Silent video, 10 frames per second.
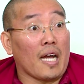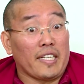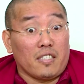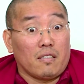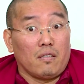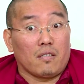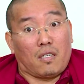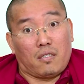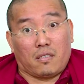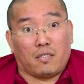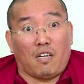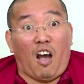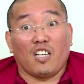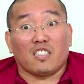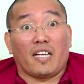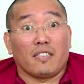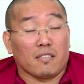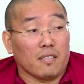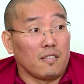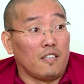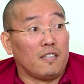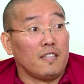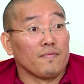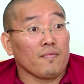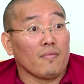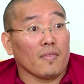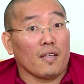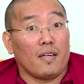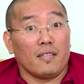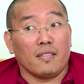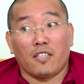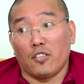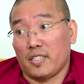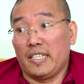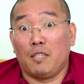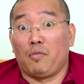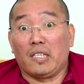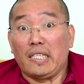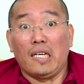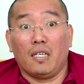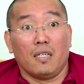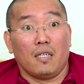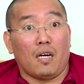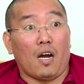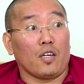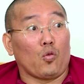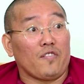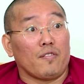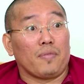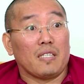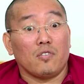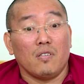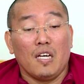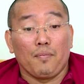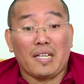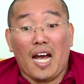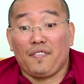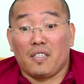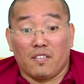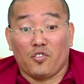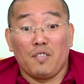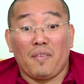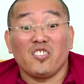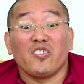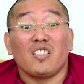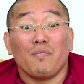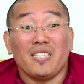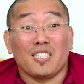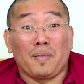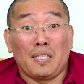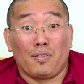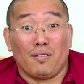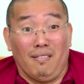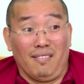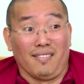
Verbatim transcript: Unless you kind of just isolate yourself, and uh, don't see anybody, hide away from people. But after those three months, you're going to miss people.